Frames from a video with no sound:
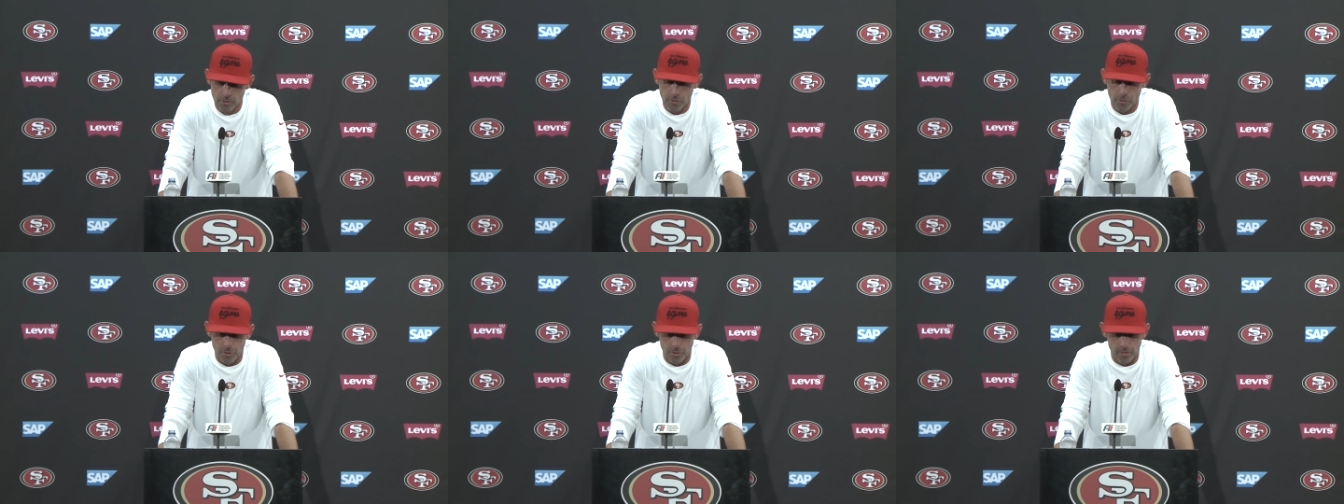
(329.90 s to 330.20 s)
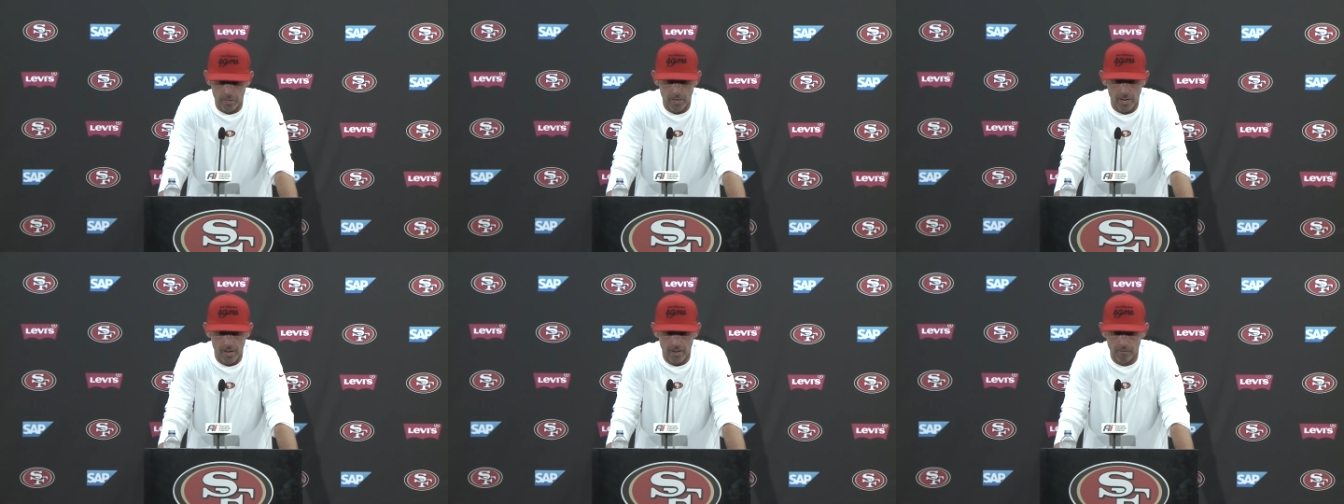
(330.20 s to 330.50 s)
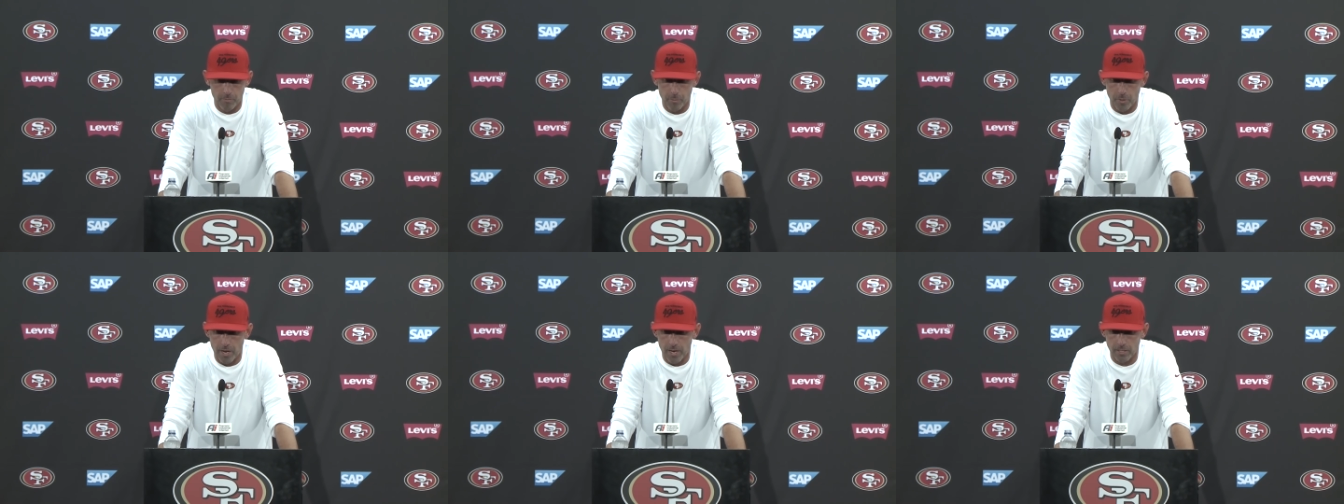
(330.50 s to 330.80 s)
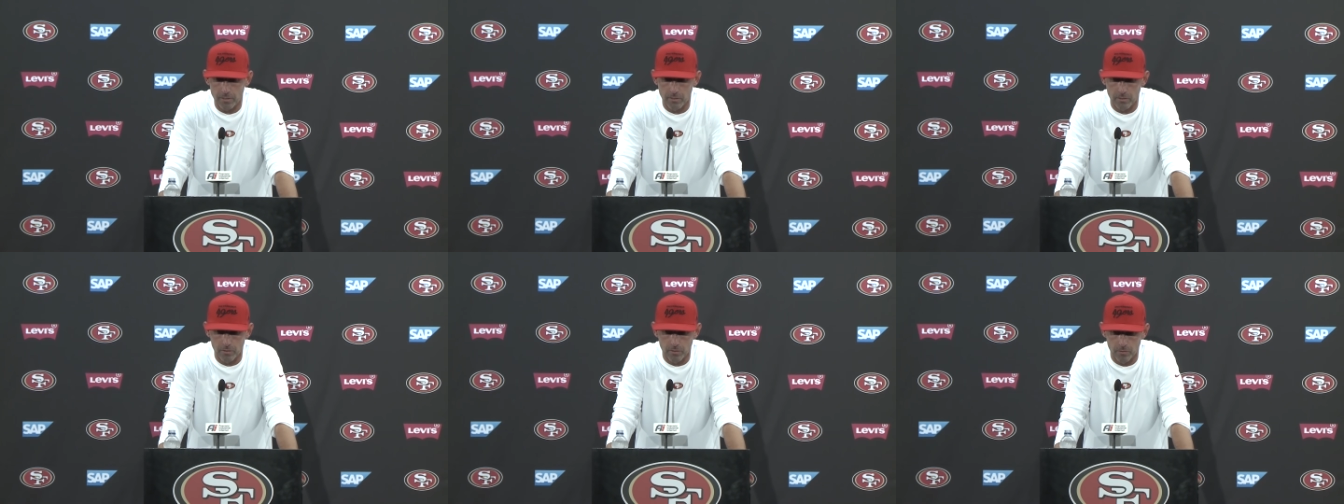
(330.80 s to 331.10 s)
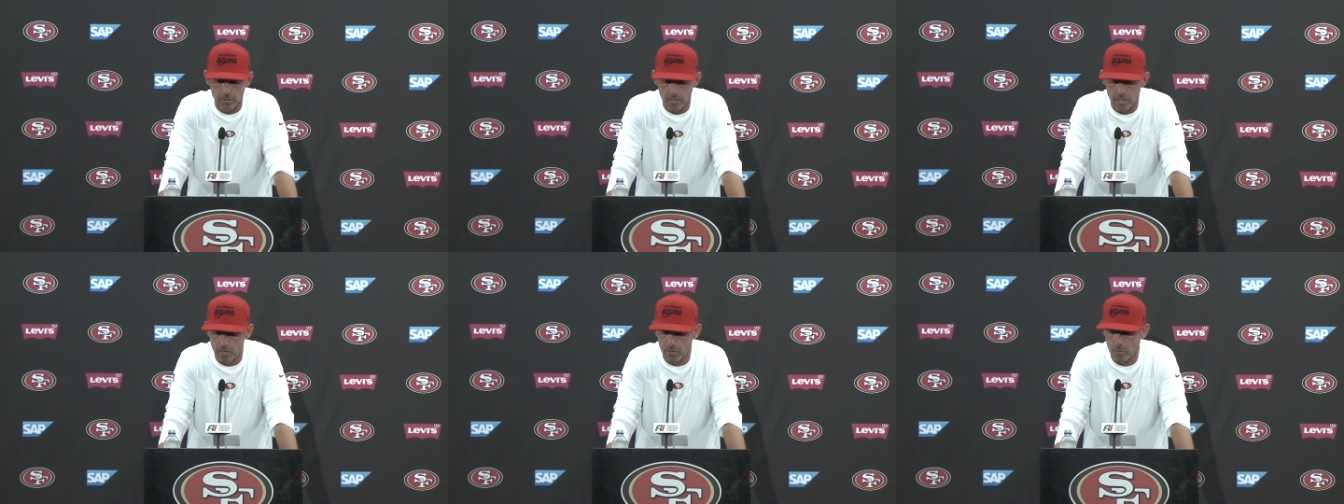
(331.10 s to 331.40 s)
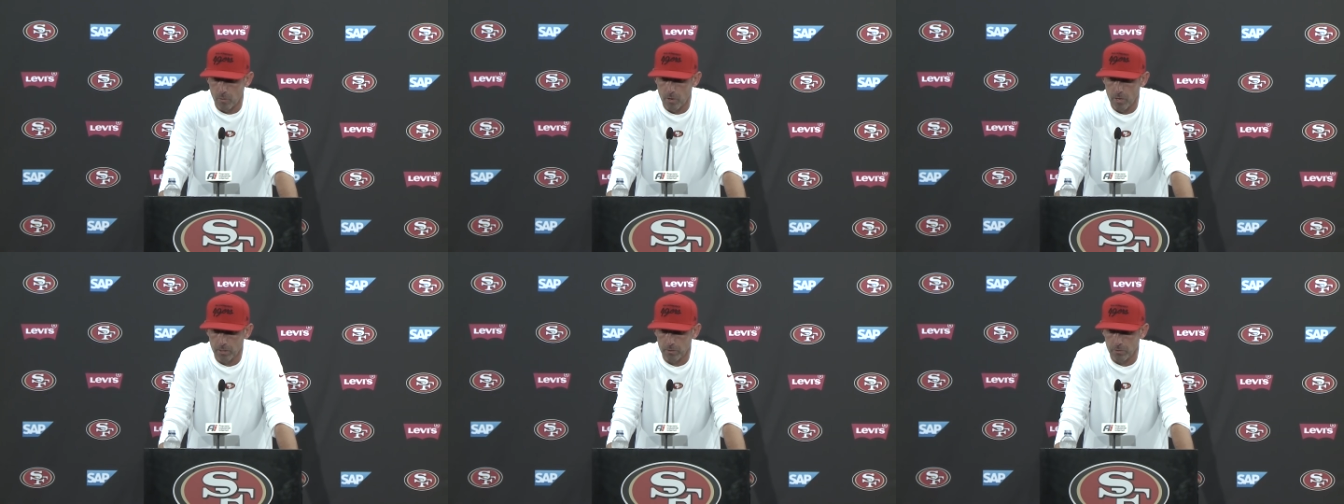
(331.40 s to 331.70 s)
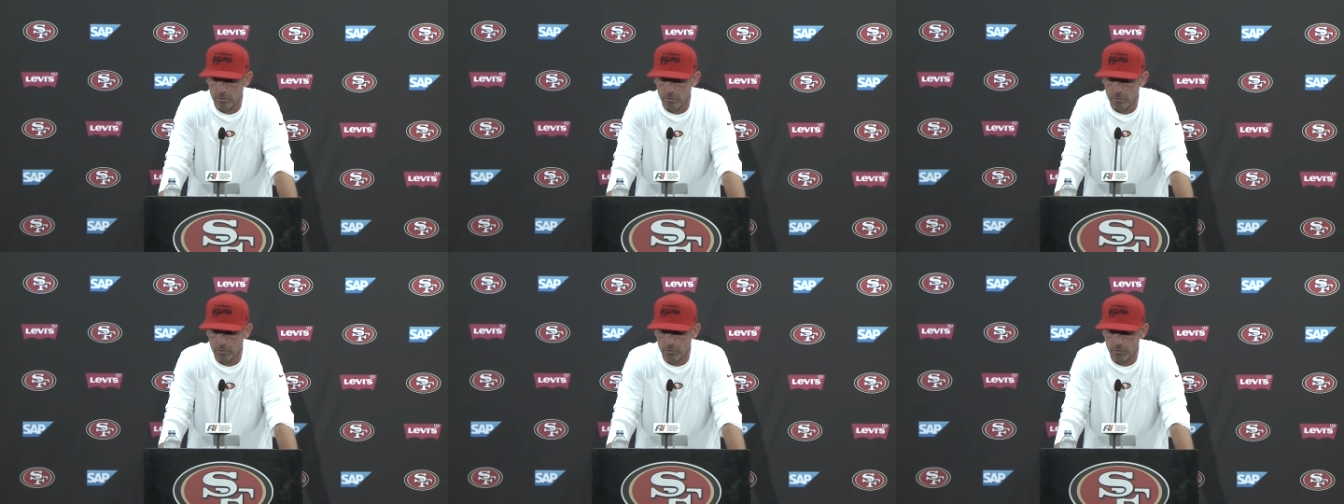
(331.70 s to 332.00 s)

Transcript: third and a half practice if you kind of walk through.